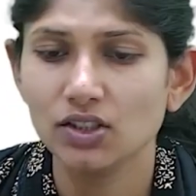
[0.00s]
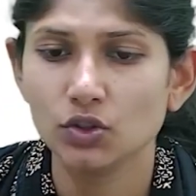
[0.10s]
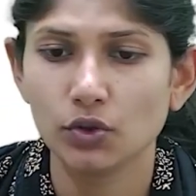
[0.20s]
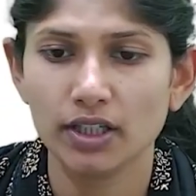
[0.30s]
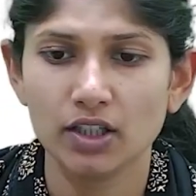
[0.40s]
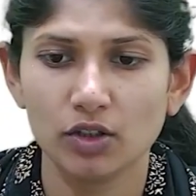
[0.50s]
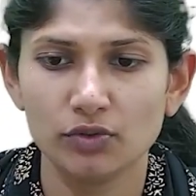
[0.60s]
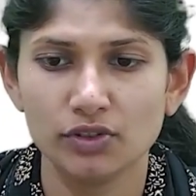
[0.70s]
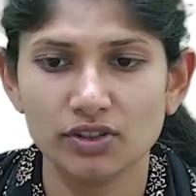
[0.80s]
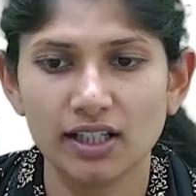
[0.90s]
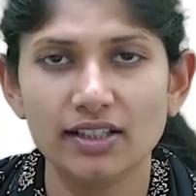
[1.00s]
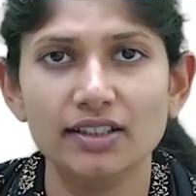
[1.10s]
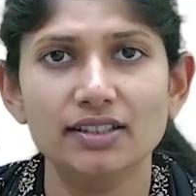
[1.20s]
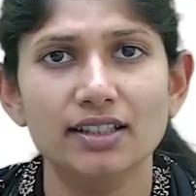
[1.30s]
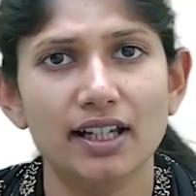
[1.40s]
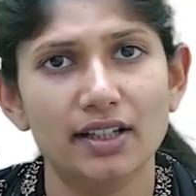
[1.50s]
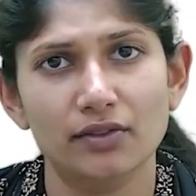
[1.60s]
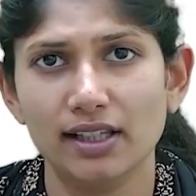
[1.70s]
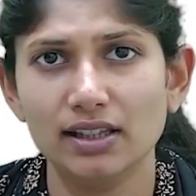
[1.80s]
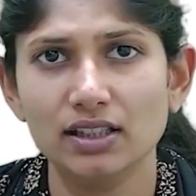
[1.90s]
so he confiscated their
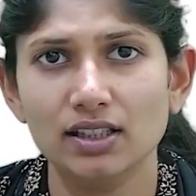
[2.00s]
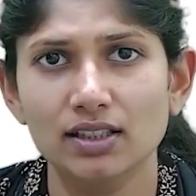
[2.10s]
wealth.